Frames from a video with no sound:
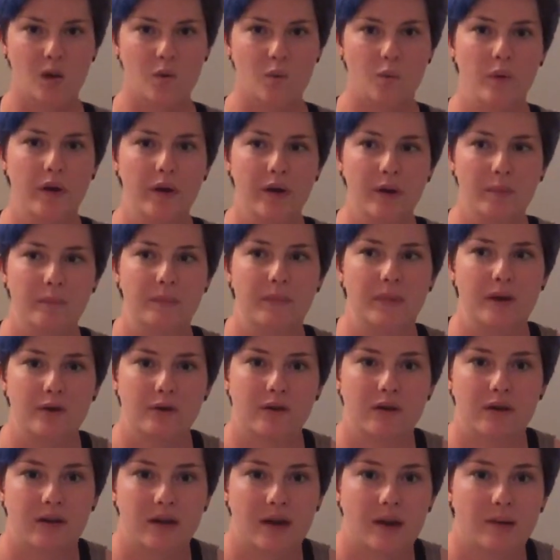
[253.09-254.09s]
where
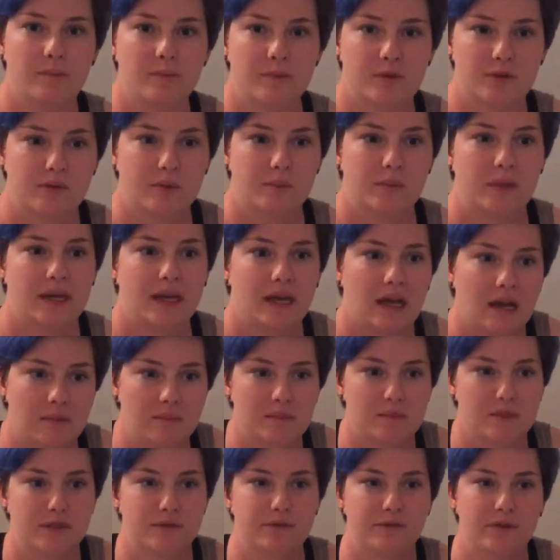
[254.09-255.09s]
milk comes from. It
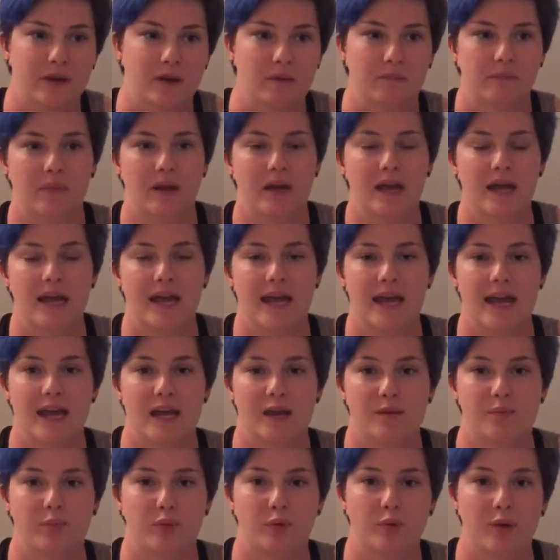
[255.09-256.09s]
comes from
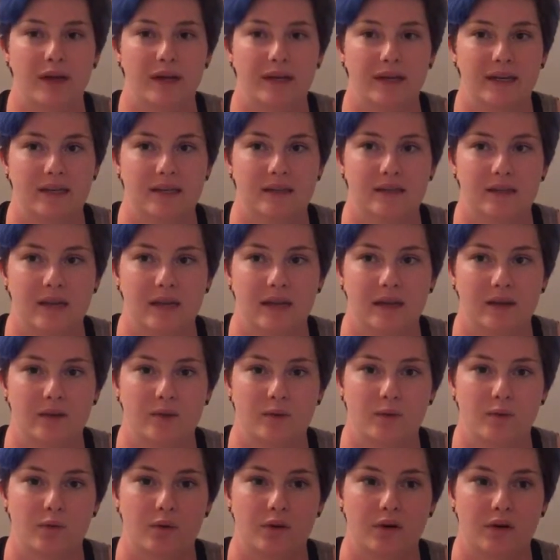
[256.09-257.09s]
a pregnant
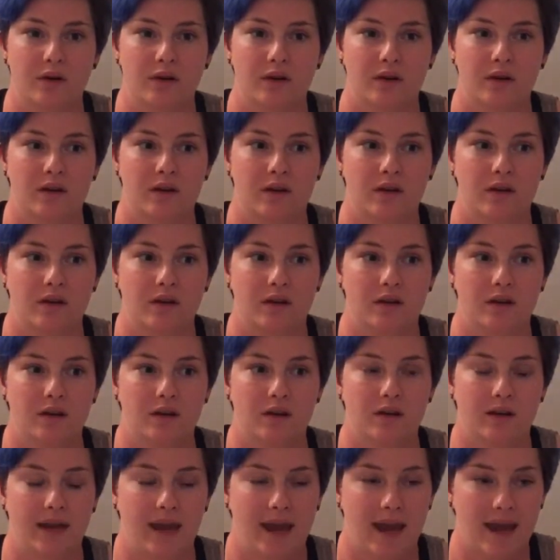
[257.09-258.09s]
and or
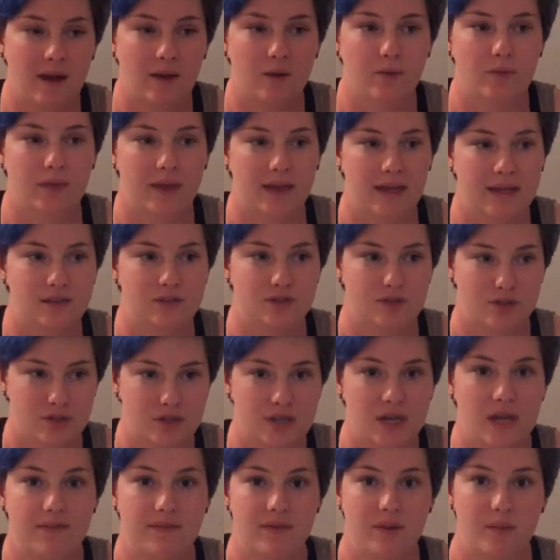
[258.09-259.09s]
cow that has
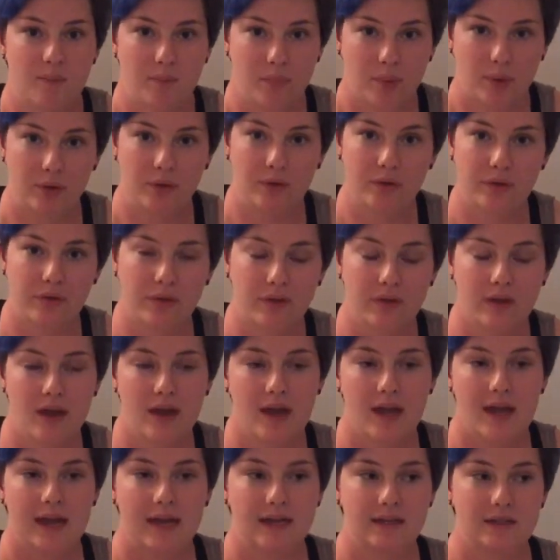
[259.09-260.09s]
just given birth,
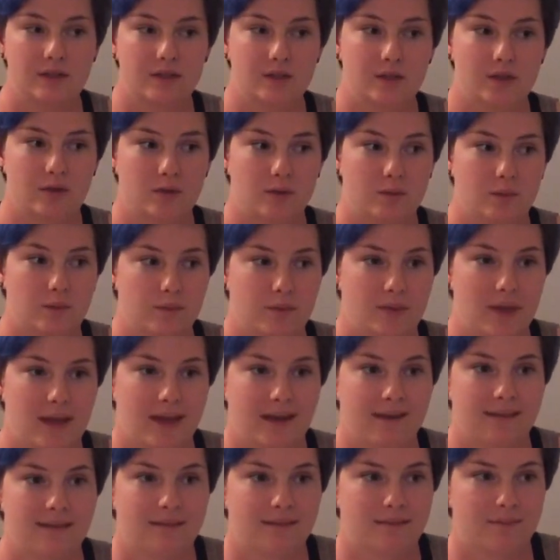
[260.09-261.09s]
and so
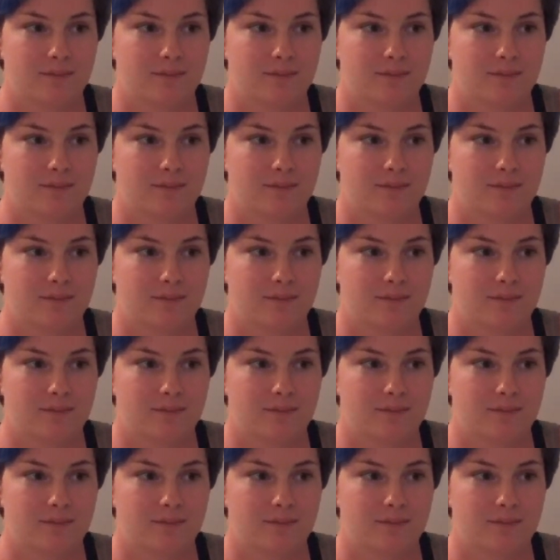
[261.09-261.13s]
that